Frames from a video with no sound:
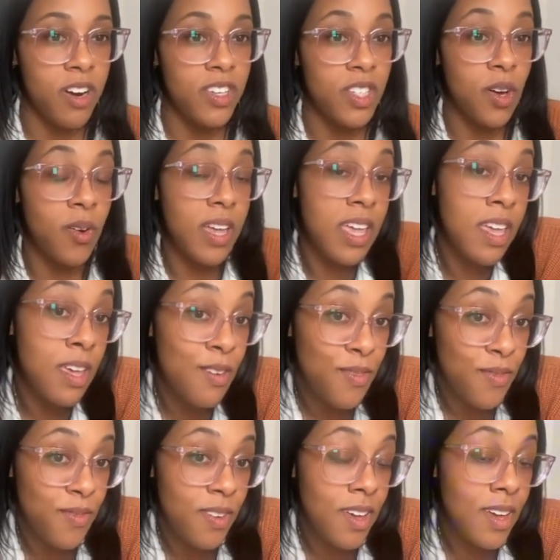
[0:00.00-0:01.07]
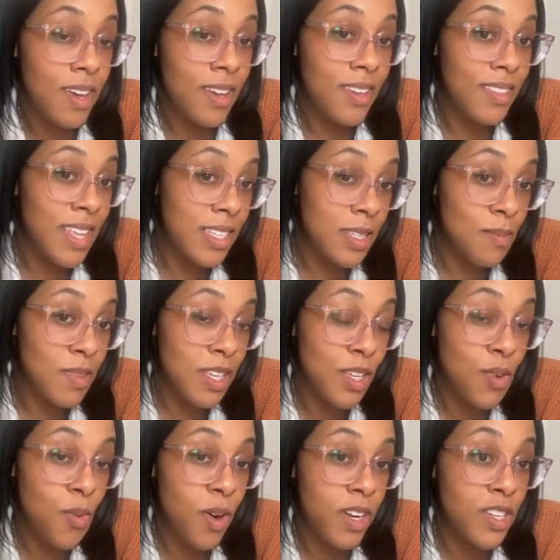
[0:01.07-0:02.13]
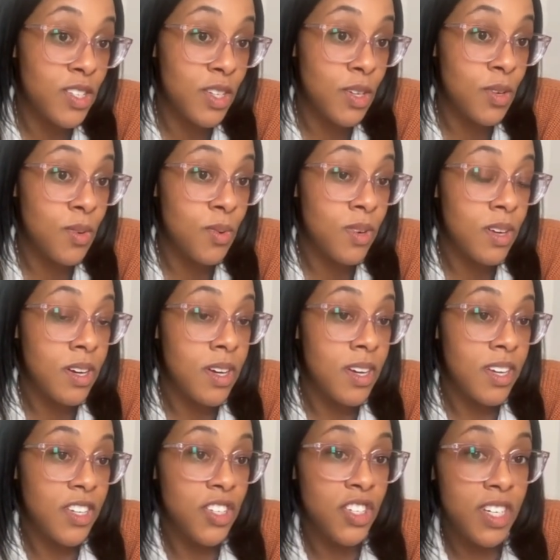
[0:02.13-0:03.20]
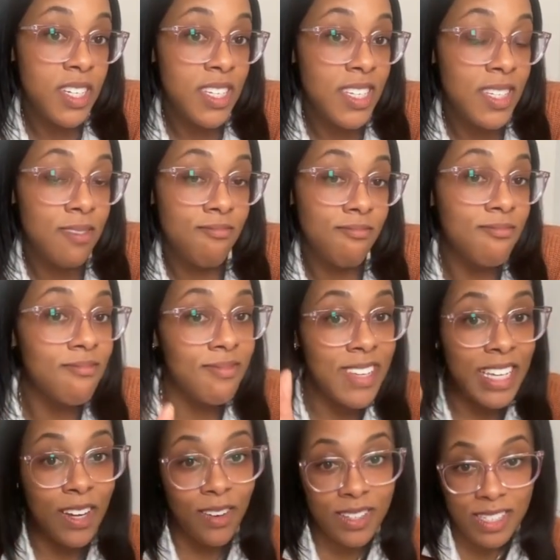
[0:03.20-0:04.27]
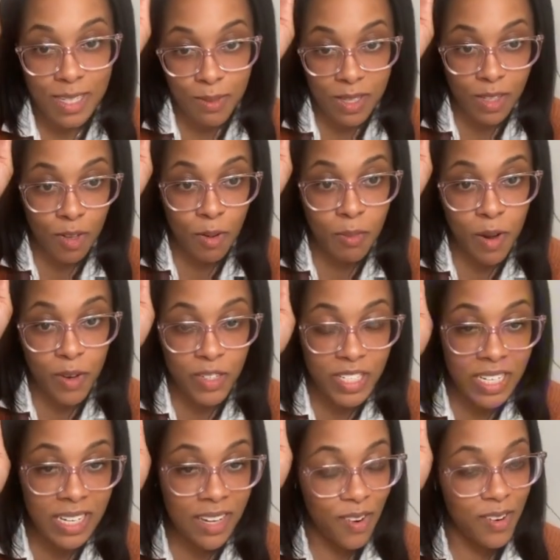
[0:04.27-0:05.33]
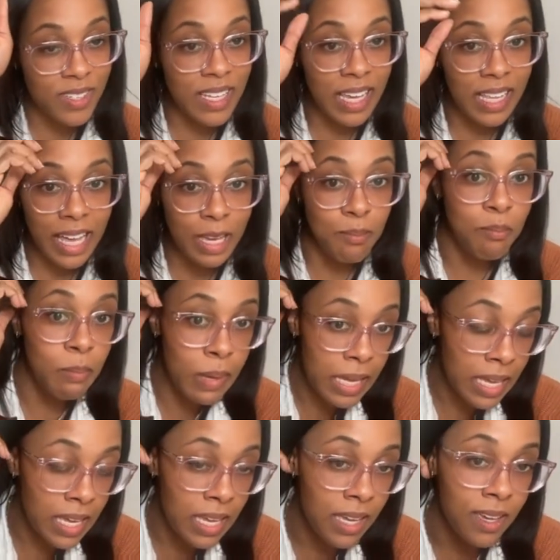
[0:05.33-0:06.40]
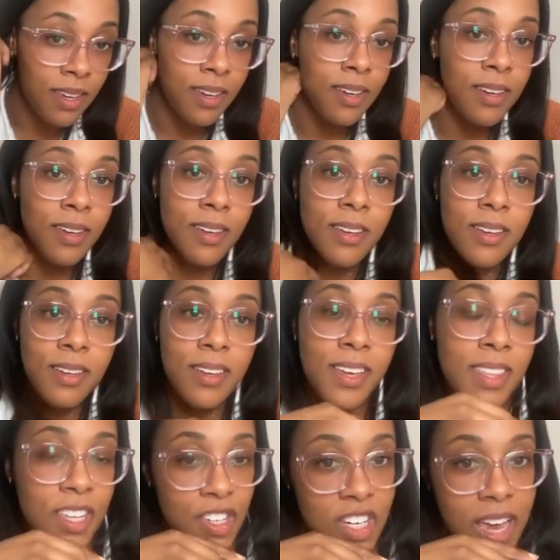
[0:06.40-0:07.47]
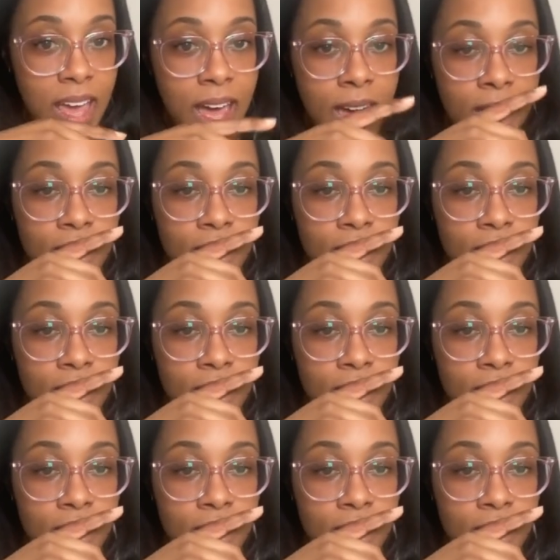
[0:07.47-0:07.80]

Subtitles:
So if that's something you want to do, just, send me a little emoji or say like me in the chat